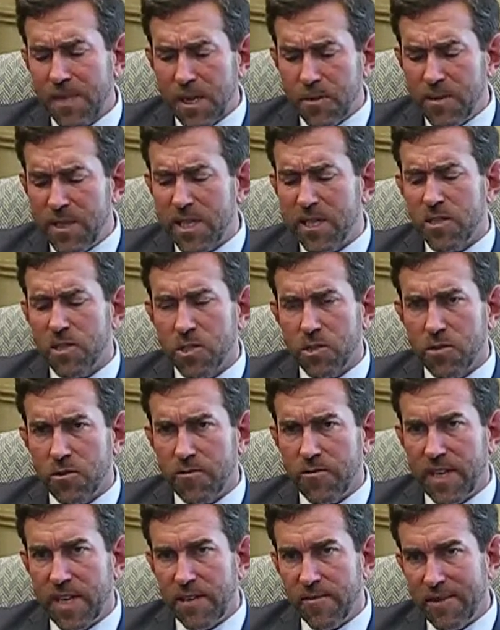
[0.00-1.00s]
We did a
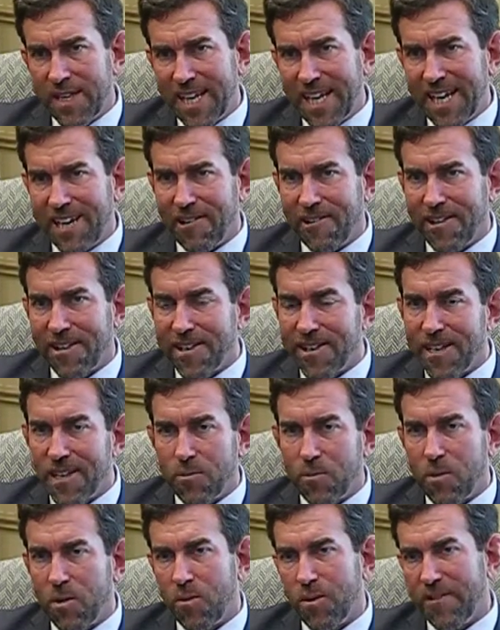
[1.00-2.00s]
survey of the area, and
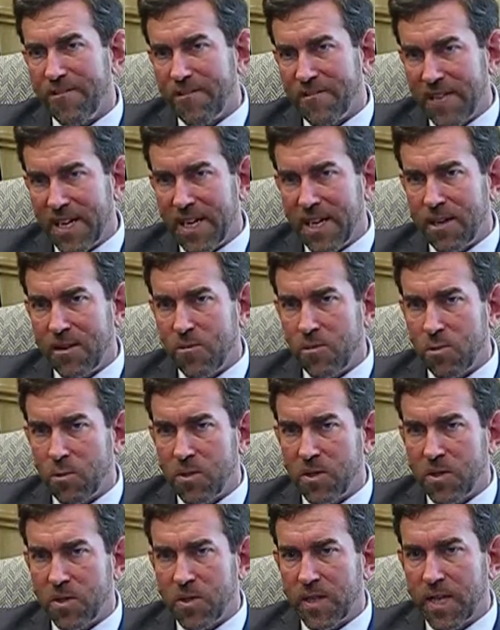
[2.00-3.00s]
what we found
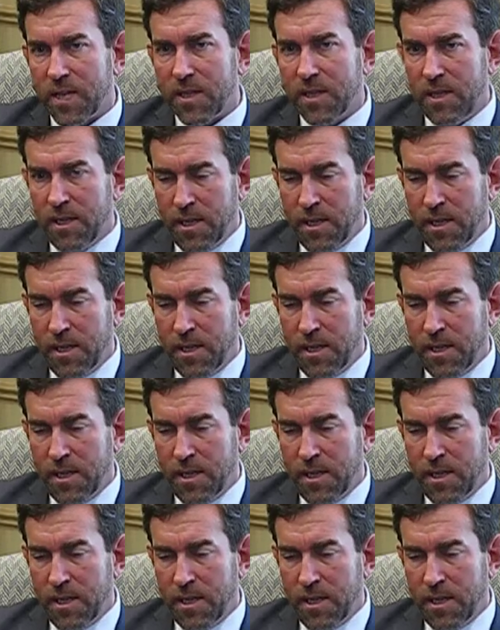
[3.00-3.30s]
was that